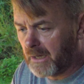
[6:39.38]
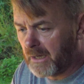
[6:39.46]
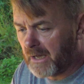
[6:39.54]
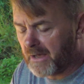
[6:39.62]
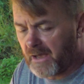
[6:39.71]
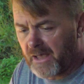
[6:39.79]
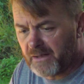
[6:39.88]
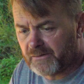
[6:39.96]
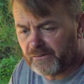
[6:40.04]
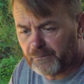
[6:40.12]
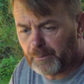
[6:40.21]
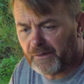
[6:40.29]
had
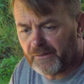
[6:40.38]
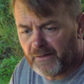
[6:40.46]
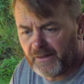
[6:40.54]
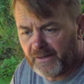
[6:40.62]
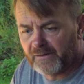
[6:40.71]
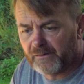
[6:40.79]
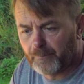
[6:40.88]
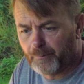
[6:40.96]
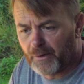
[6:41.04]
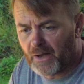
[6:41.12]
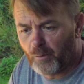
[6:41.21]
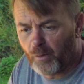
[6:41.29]
to split the heating
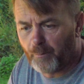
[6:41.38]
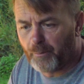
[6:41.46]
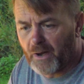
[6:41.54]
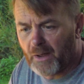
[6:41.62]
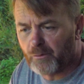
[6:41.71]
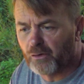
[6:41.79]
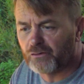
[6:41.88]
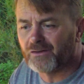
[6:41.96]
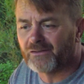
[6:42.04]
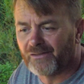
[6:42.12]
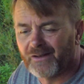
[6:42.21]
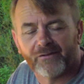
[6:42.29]
pipe. One pipe goes
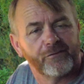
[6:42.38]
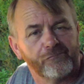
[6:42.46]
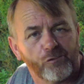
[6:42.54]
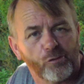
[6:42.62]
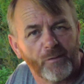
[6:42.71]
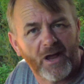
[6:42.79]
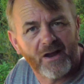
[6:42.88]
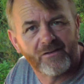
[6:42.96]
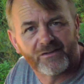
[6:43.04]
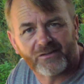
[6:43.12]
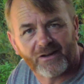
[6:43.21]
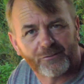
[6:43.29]
into the living room
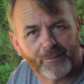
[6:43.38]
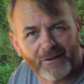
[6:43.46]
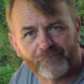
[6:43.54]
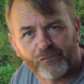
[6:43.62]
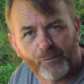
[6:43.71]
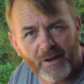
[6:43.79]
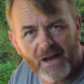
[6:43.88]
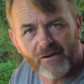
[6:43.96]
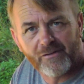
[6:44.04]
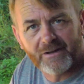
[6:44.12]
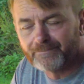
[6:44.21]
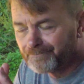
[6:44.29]
area / bedroom
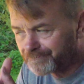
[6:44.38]
area,